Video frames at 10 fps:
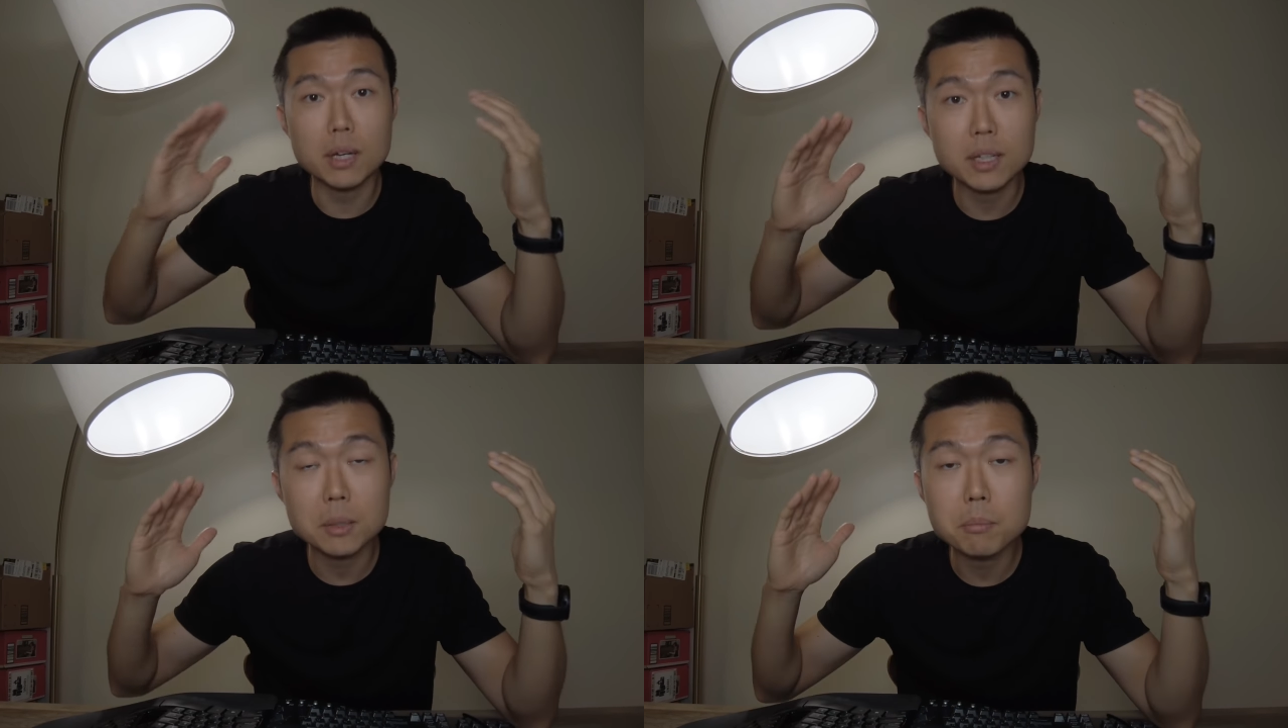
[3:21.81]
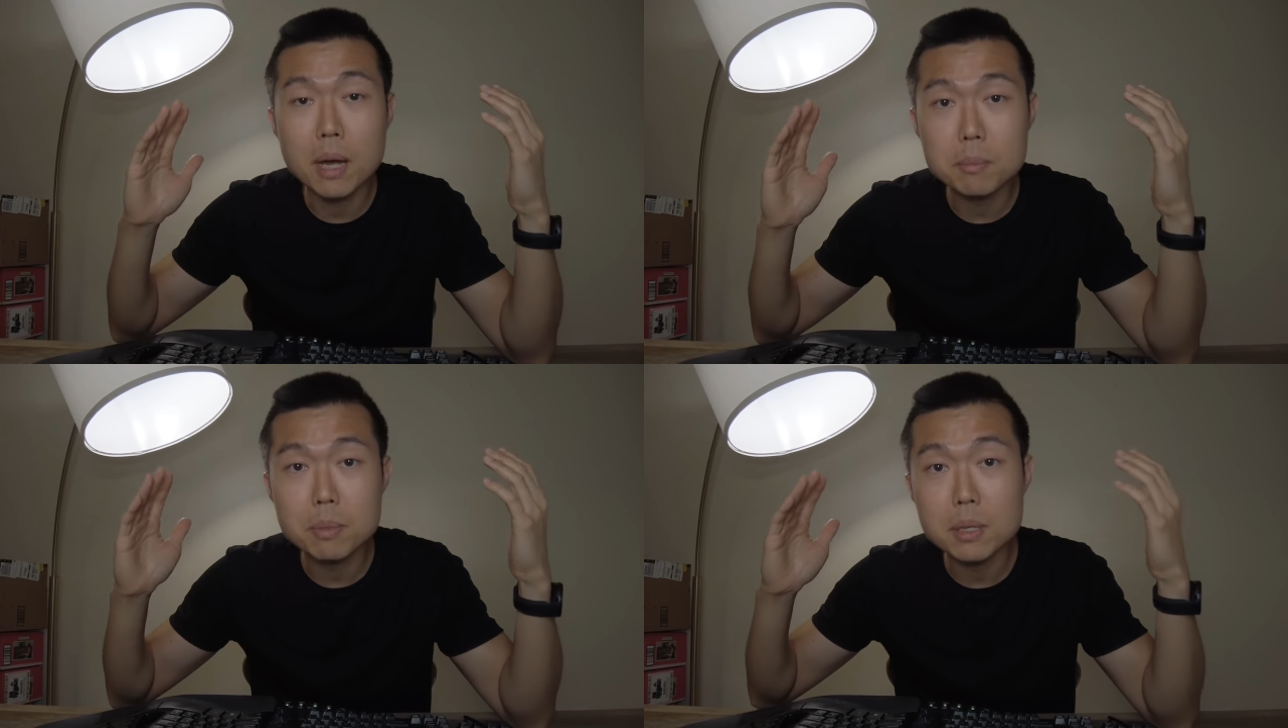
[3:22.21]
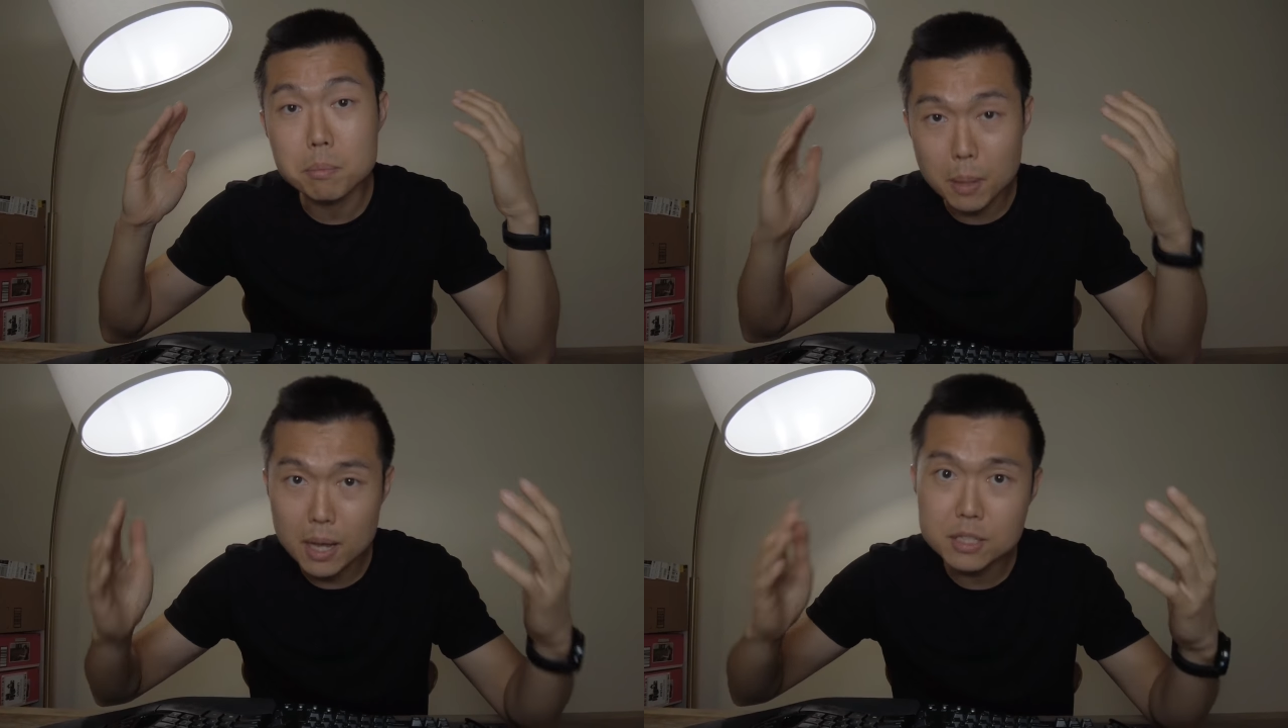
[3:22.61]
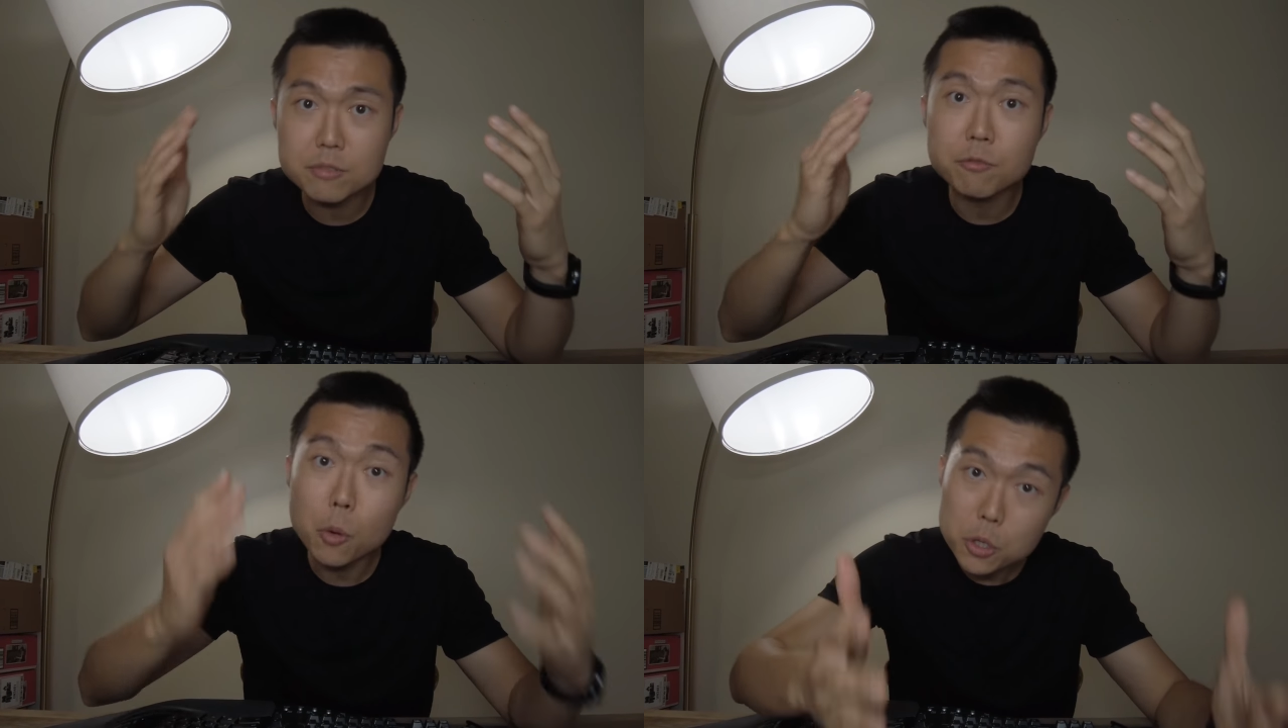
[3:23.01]
product might be
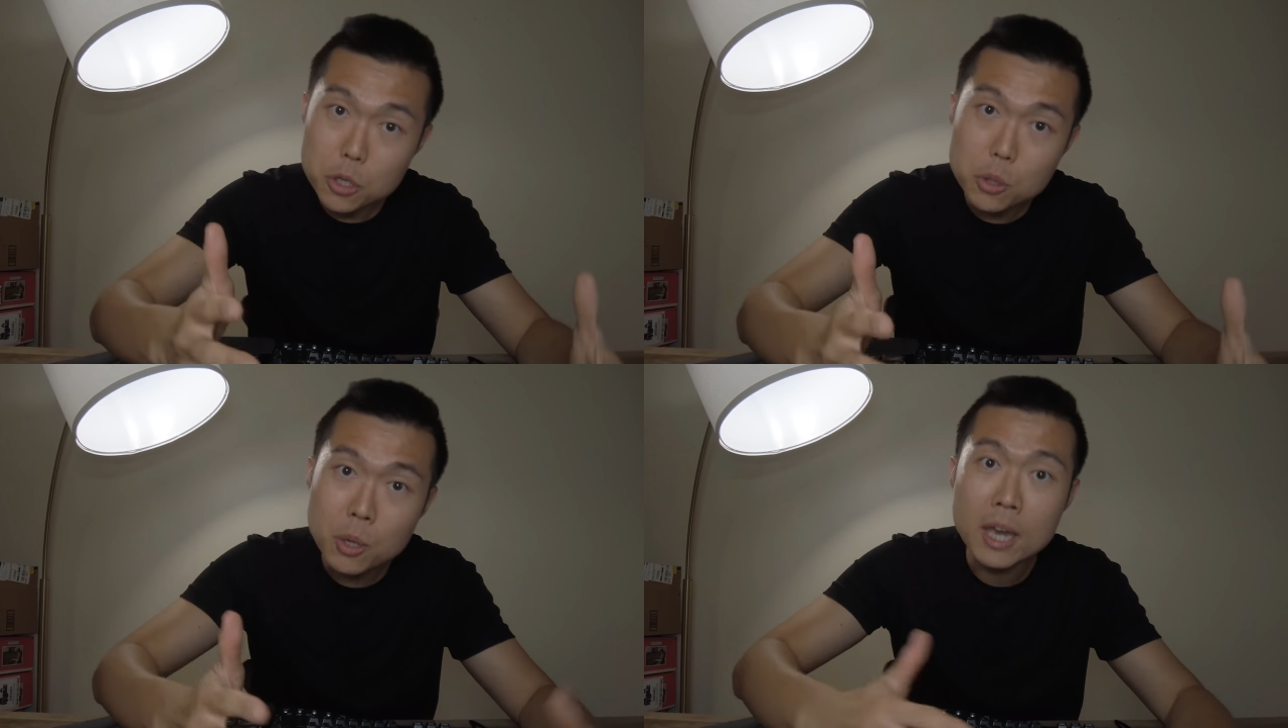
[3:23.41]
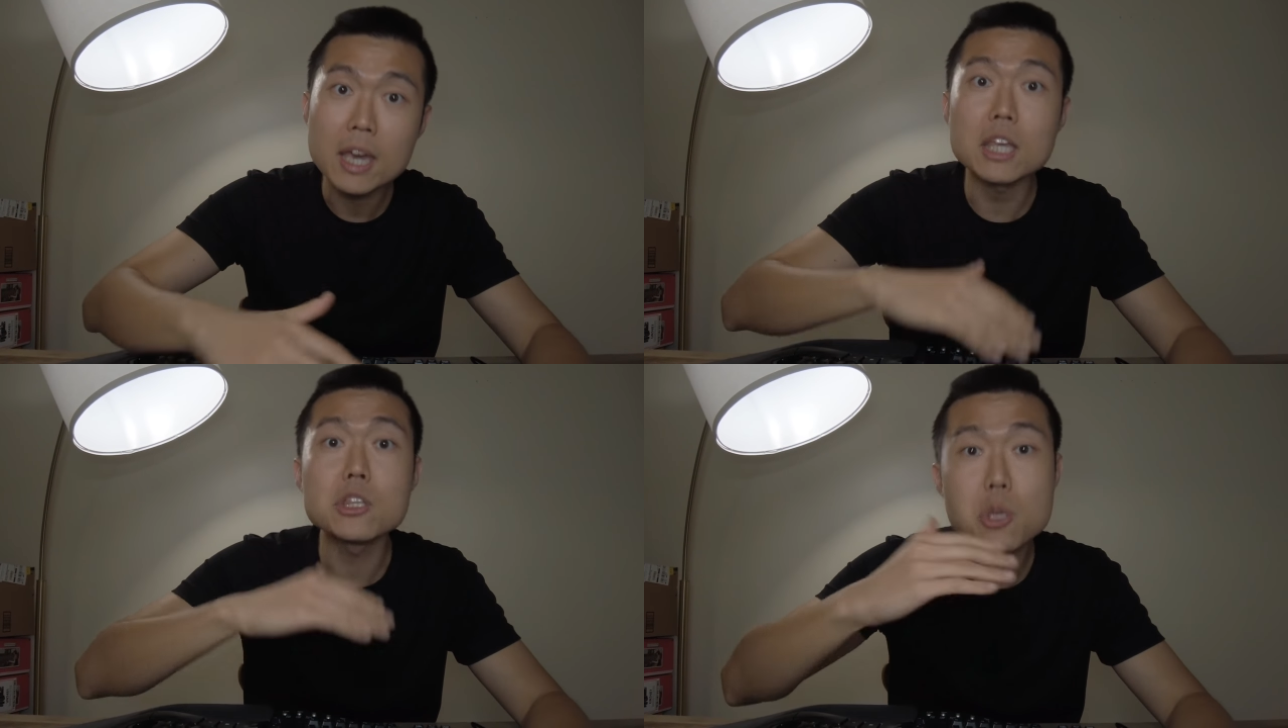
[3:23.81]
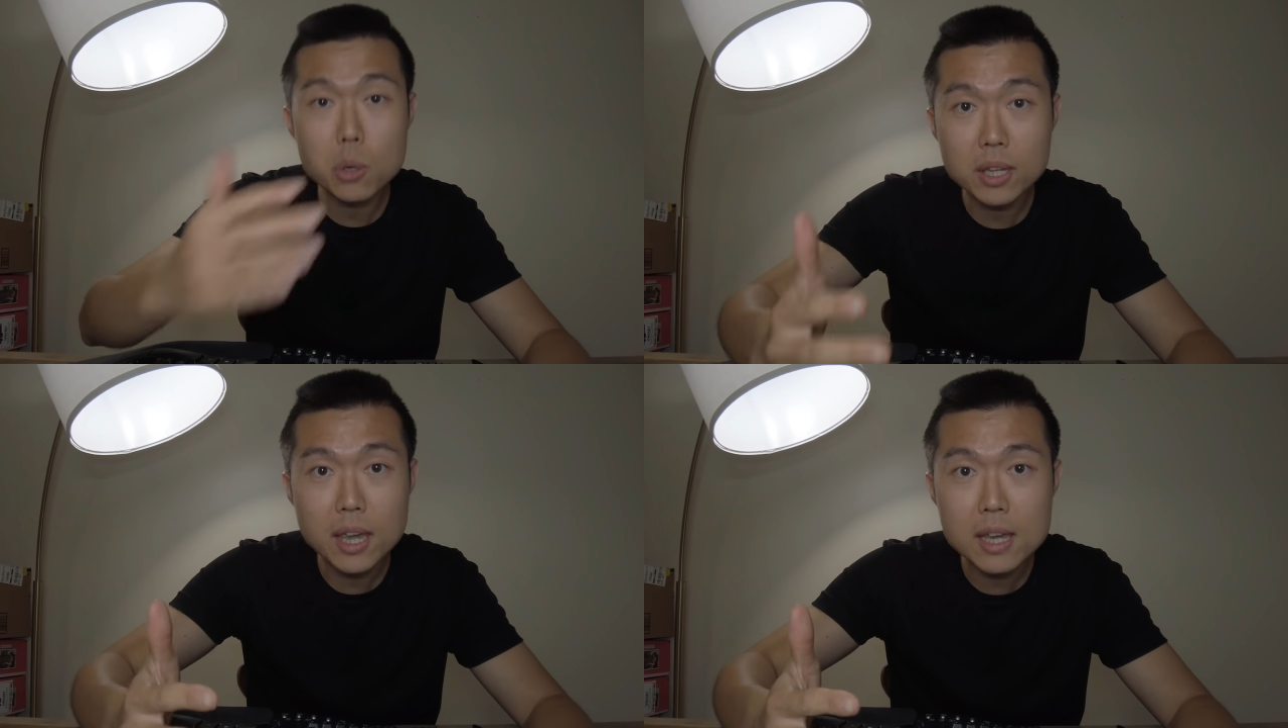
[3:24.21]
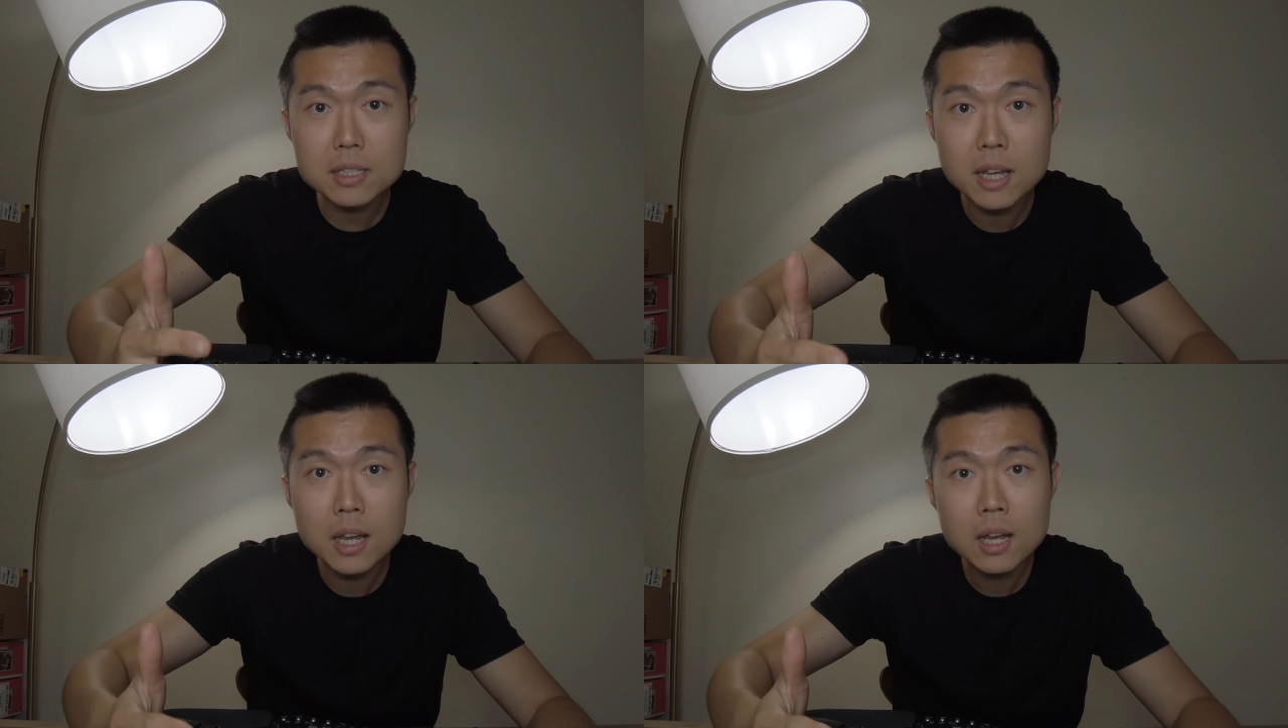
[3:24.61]
best for you in your
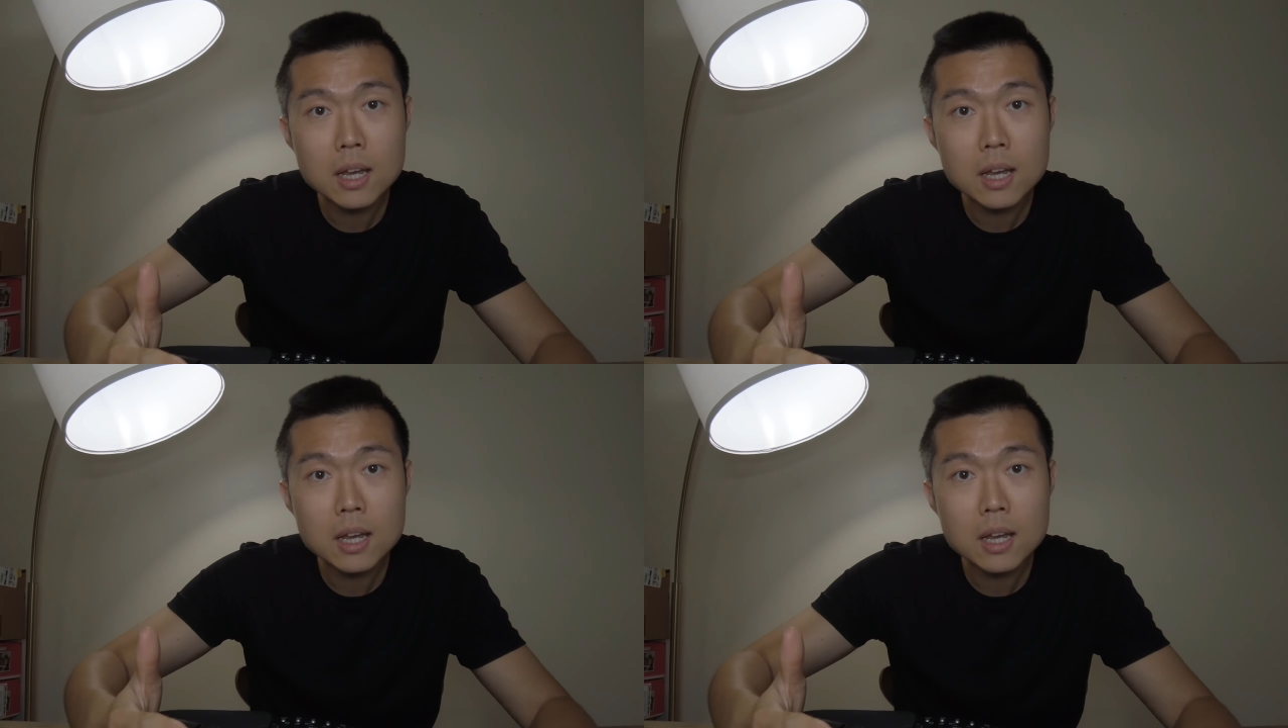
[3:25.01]
case,